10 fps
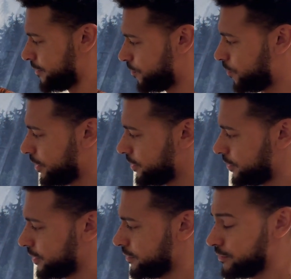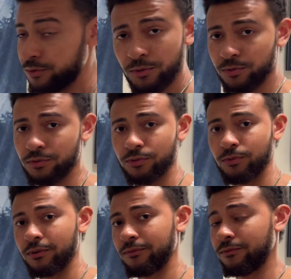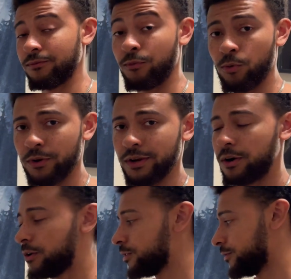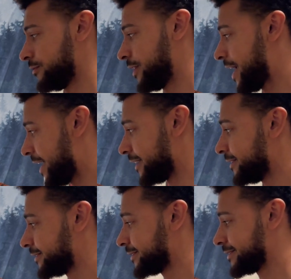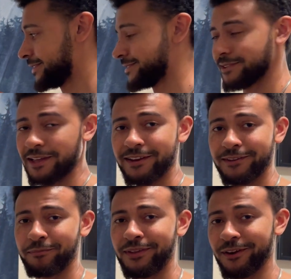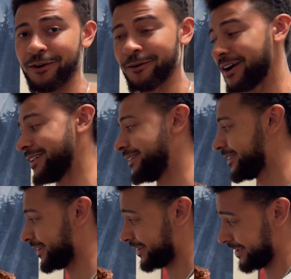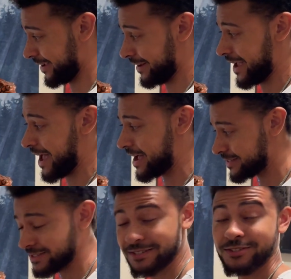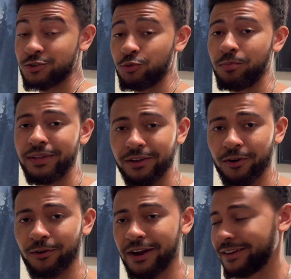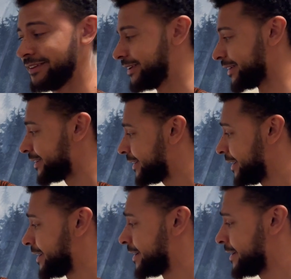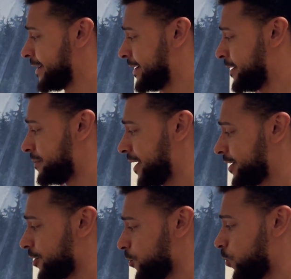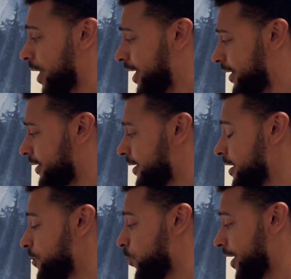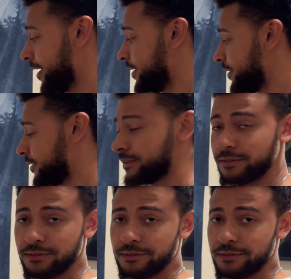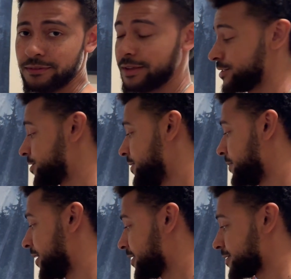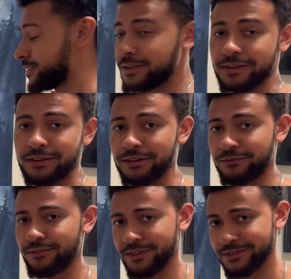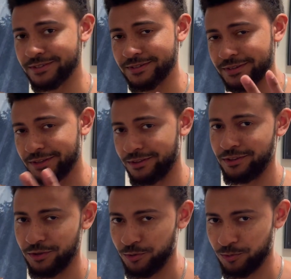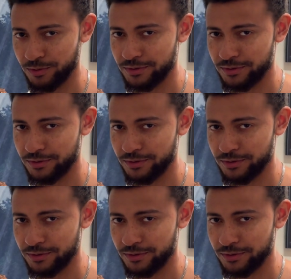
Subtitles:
What you can do to avoid all of that is let it be her idea. It has to be her idea. Make her wait and wait, and she must convince you.